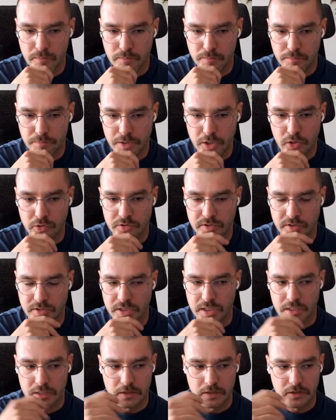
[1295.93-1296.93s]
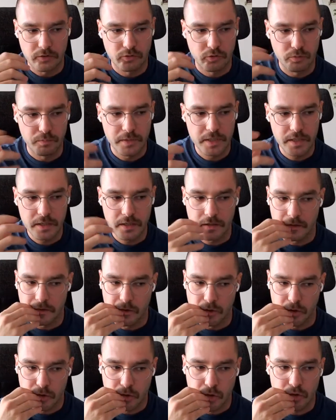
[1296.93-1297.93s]
Because to me,
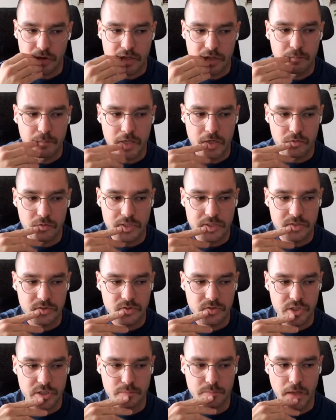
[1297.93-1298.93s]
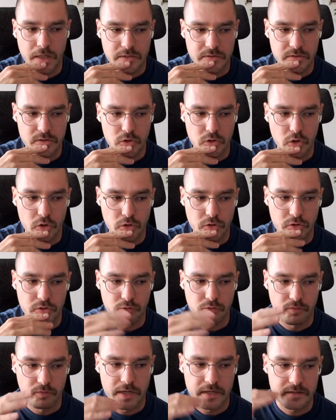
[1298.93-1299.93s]
currently my research spans a lot the
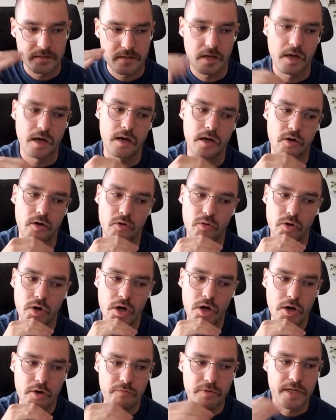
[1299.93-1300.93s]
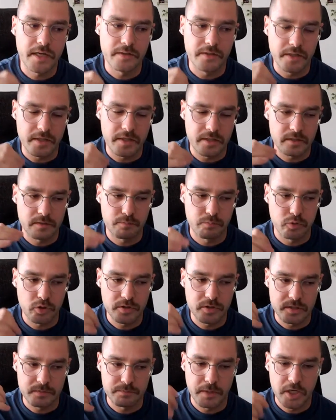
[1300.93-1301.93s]
ways how we can
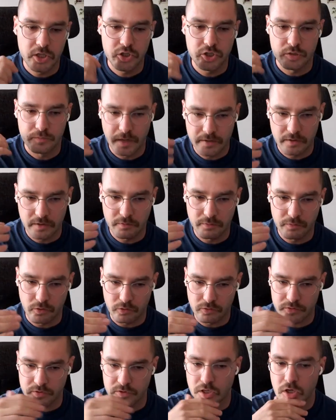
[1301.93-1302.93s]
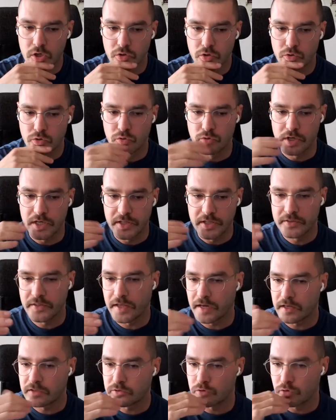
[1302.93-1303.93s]
exploit spatial metaphors to
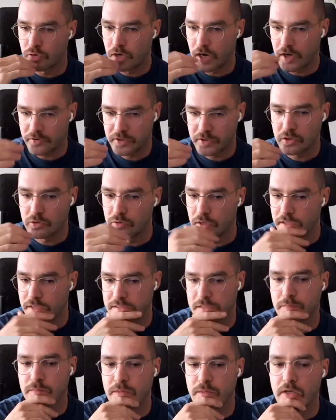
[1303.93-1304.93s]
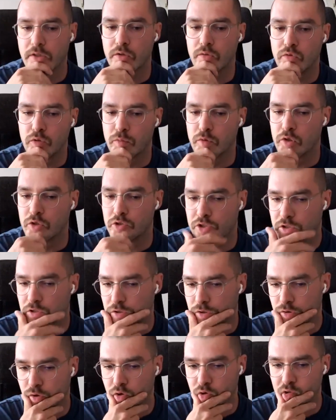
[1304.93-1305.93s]
index or articulate some kind of
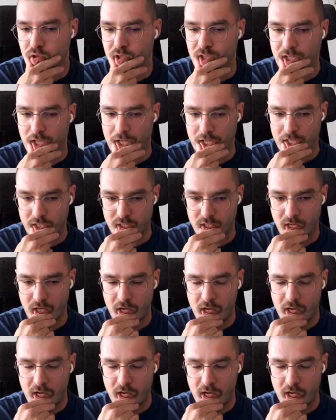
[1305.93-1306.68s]
nomological coordinates.